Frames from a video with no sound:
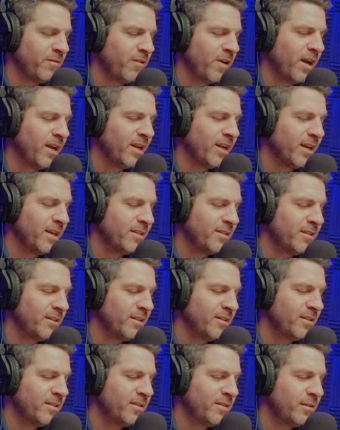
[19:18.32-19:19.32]

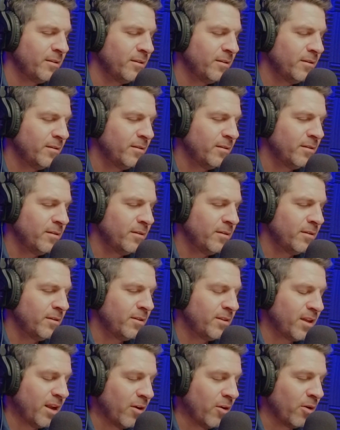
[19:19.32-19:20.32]
finances,
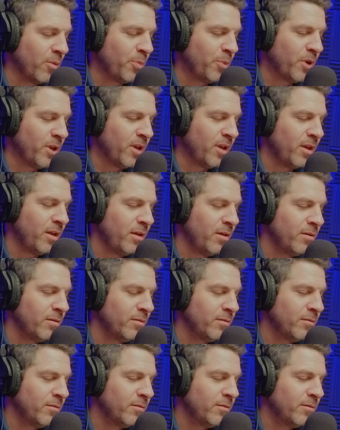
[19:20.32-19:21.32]
therapy,
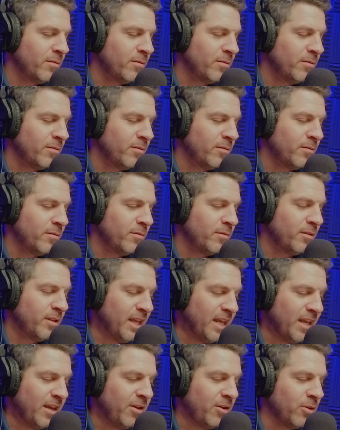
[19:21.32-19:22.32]

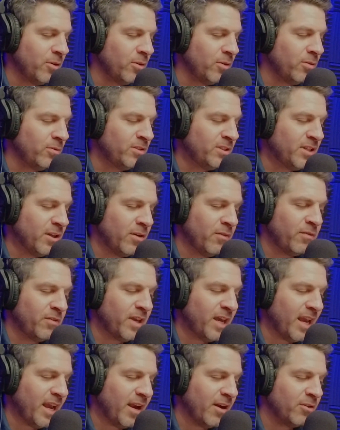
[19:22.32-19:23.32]
legal,
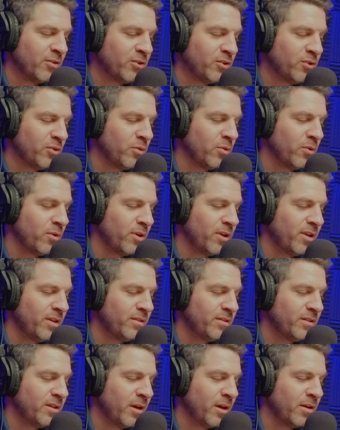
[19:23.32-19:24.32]
self-care
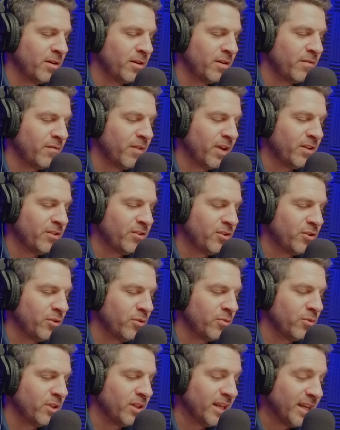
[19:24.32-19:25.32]
stories,
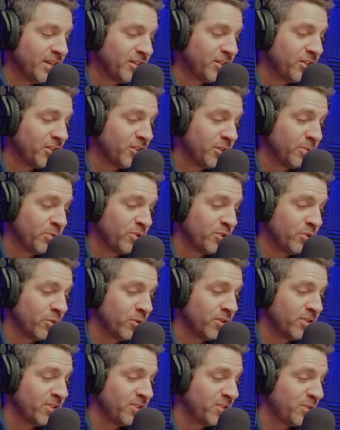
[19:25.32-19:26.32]
unconventional relationship
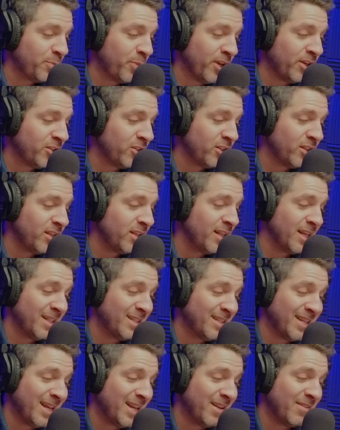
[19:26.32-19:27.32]
stories, especially
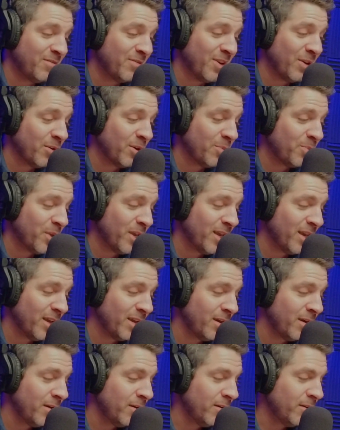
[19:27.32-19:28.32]
that's getting very big.